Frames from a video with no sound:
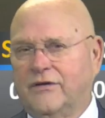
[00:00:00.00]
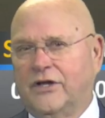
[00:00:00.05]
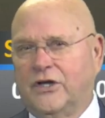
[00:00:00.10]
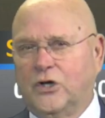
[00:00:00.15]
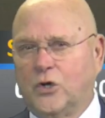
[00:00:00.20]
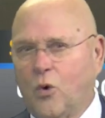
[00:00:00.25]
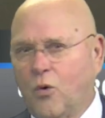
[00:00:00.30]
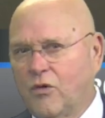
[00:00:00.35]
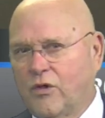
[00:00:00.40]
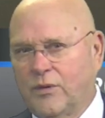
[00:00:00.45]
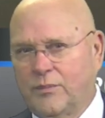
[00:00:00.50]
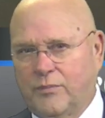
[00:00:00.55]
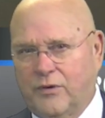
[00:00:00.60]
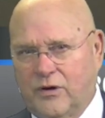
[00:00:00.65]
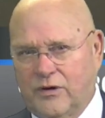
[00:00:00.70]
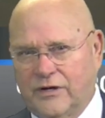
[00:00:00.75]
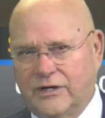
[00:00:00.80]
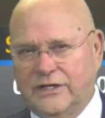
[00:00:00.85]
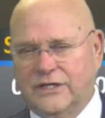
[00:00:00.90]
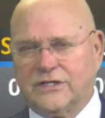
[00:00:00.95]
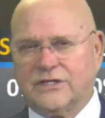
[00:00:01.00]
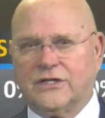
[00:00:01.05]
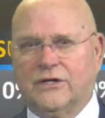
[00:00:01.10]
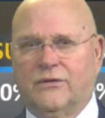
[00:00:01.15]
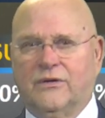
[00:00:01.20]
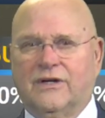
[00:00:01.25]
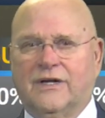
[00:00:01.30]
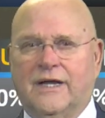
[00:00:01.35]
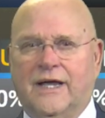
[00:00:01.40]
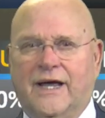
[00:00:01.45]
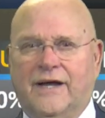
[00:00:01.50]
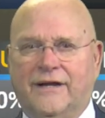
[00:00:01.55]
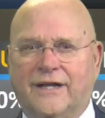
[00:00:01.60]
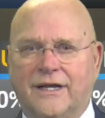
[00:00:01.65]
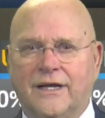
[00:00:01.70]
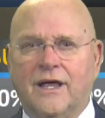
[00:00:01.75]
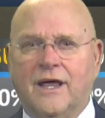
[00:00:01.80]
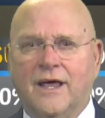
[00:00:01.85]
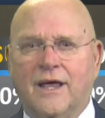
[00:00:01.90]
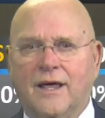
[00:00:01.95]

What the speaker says: the northern part of DeSoto County.